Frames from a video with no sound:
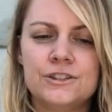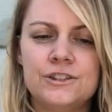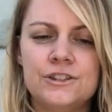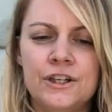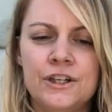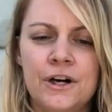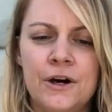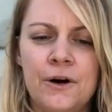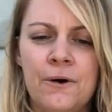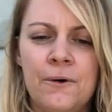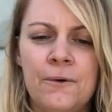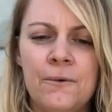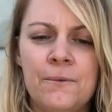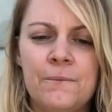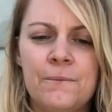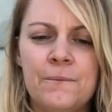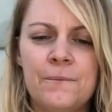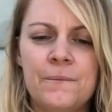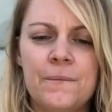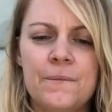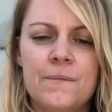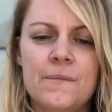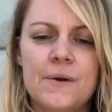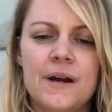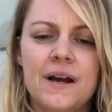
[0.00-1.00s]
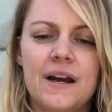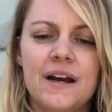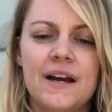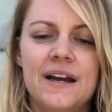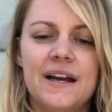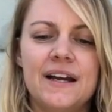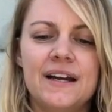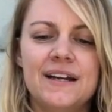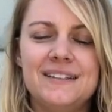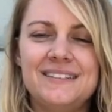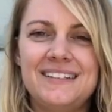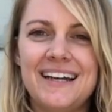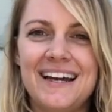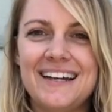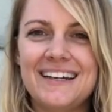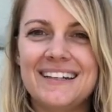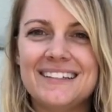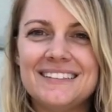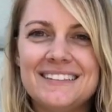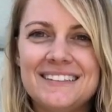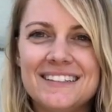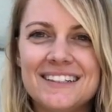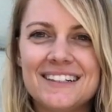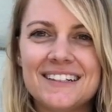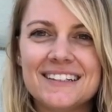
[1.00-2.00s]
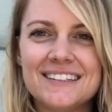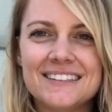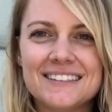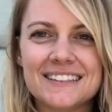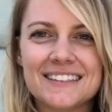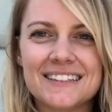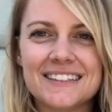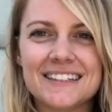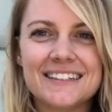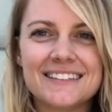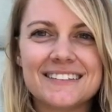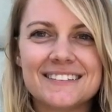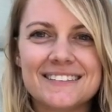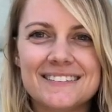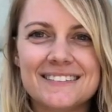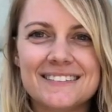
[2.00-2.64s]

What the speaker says: So take it seriously,